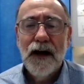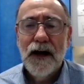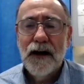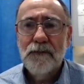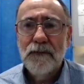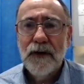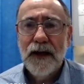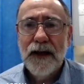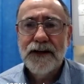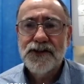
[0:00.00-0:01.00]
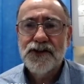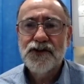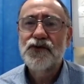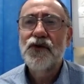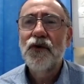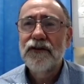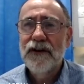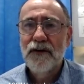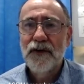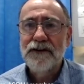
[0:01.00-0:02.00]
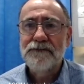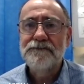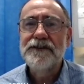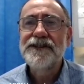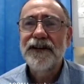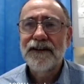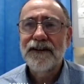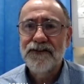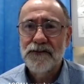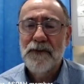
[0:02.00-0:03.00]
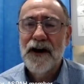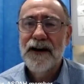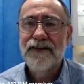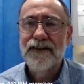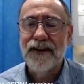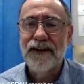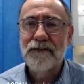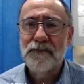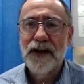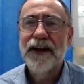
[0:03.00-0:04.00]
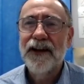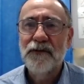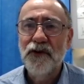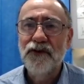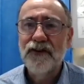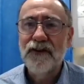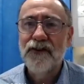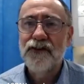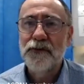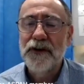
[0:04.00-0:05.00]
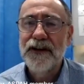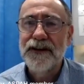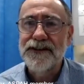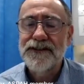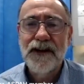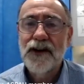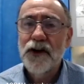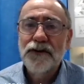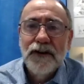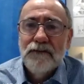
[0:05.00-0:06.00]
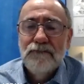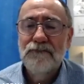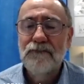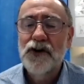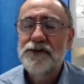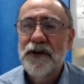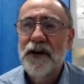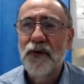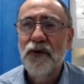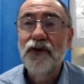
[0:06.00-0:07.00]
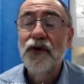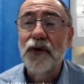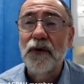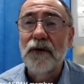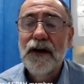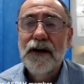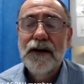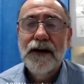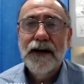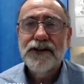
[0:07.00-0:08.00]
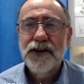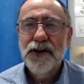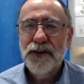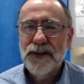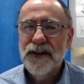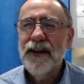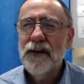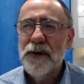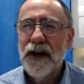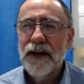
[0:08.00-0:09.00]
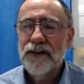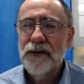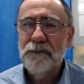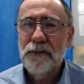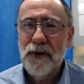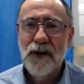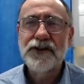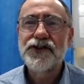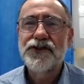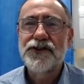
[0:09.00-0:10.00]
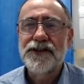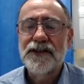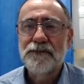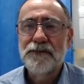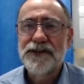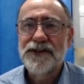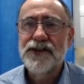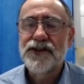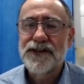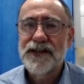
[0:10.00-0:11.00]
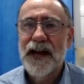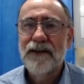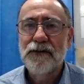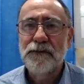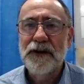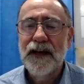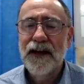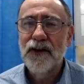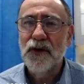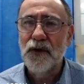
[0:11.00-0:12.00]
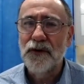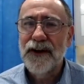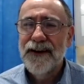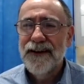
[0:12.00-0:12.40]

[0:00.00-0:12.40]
um, extraordinarily physically demanding playing a musical instrument is. And I don't think most people do until you think about the postures and the positions that have to be held